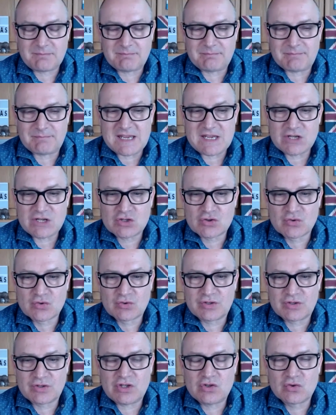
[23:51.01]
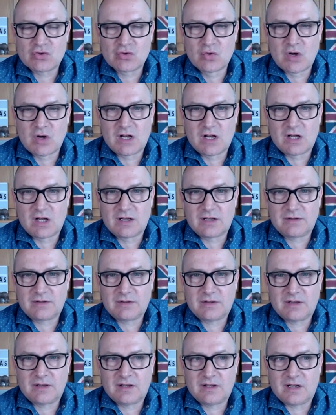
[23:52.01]
make sure that you are
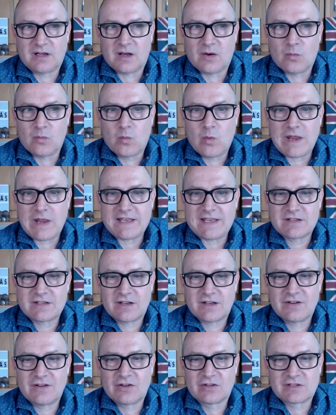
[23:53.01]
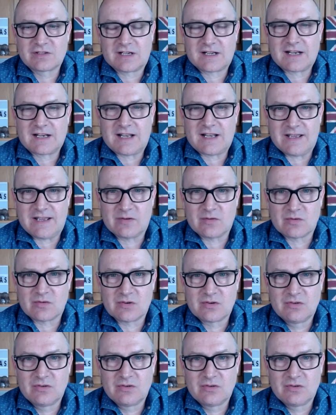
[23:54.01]
a wit, not a clown.